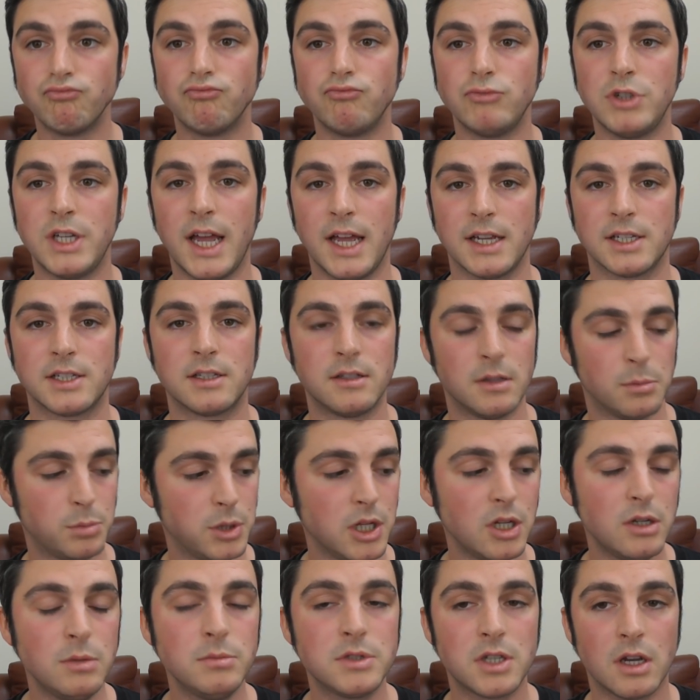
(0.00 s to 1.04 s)
Yes, the
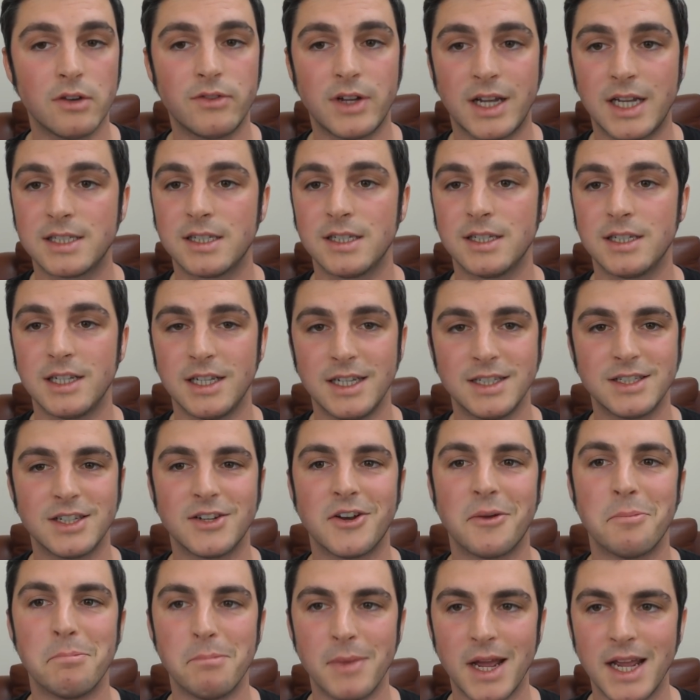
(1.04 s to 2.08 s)
Plumes of Hazard is
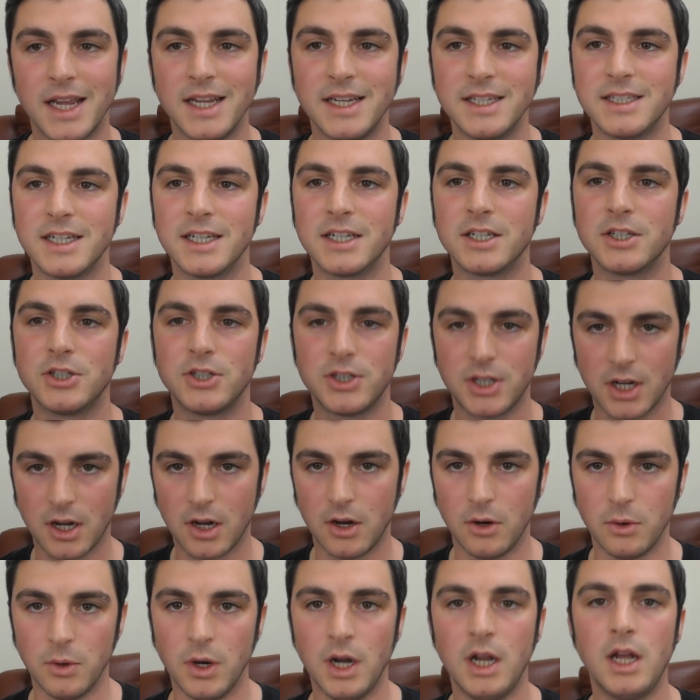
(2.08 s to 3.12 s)
an amazing
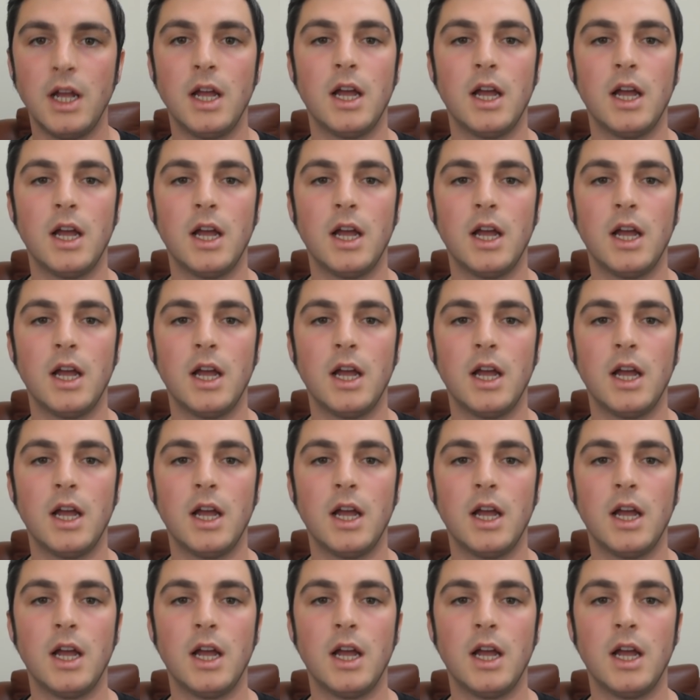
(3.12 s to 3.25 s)
show.